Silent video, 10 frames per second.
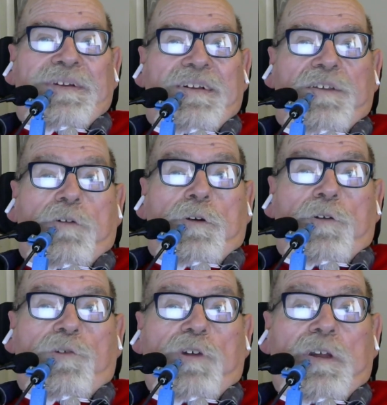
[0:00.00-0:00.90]
and it's our
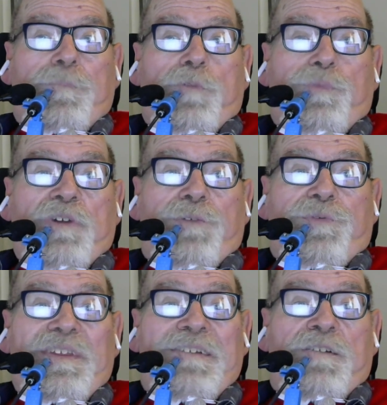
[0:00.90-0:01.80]
job to
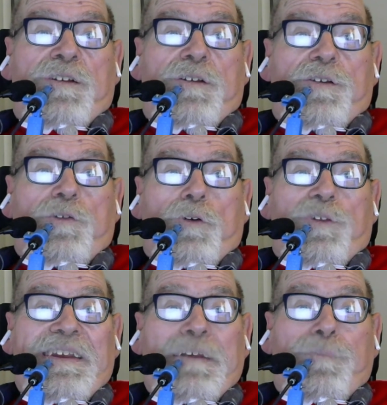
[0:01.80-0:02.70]
prayerfully
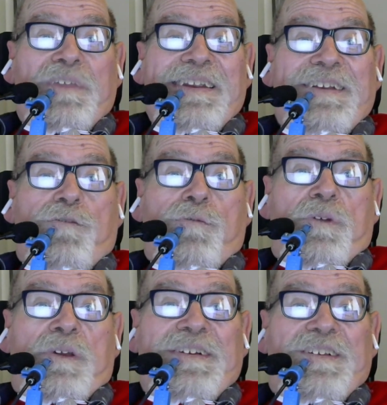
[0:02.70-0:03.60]
discern that plan
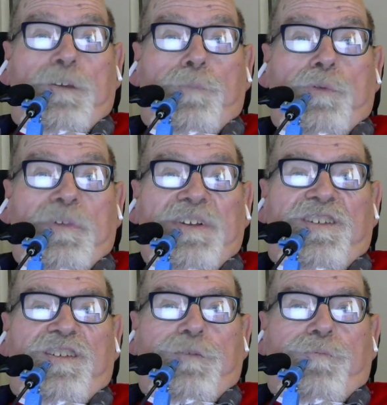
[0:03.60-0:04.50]
and implement
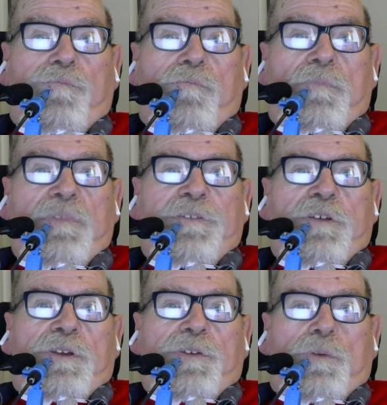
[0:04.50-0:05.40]
it.
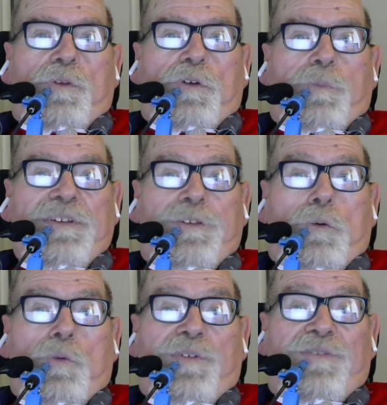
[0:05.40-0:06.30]
So there could be
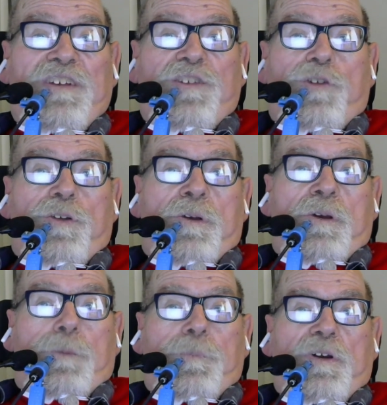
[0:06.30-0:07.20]
no division
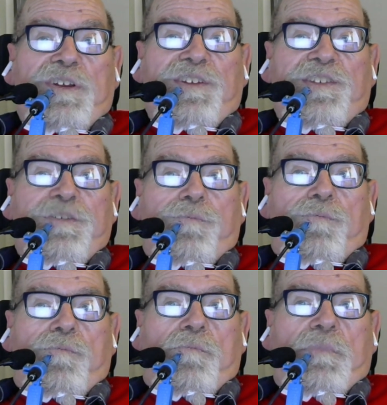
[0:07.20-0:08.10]
among us.
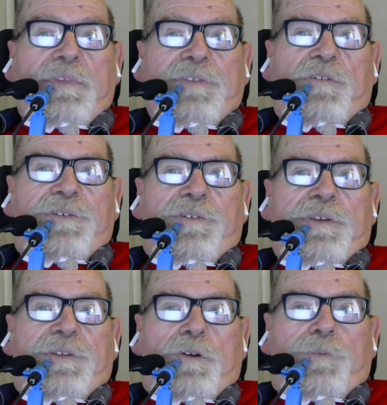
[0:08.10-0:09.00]

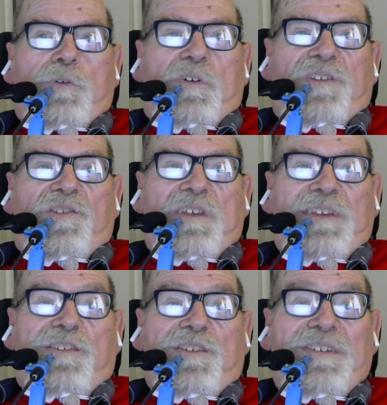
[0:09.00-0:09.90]
Therefore,
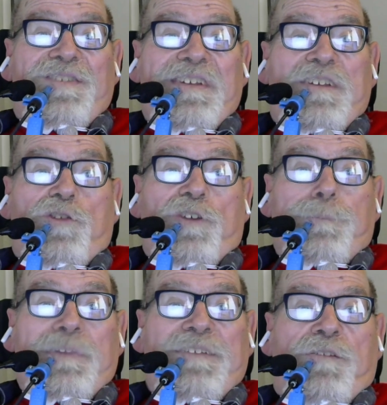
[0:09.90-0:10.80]
consensus essentially
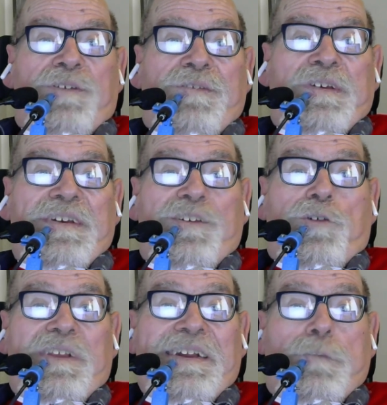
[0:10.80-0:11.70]
meant a
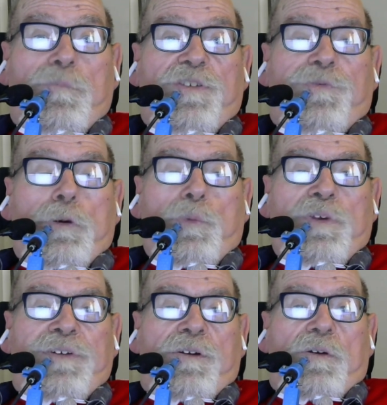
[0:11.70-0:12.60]
unanimous vote
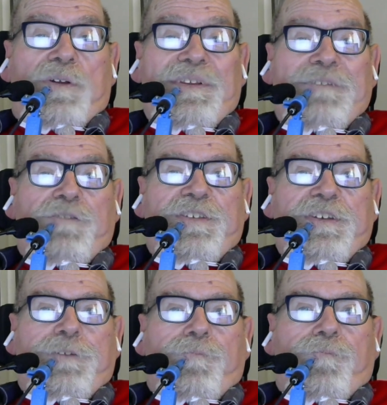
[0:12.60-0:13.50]
on everything.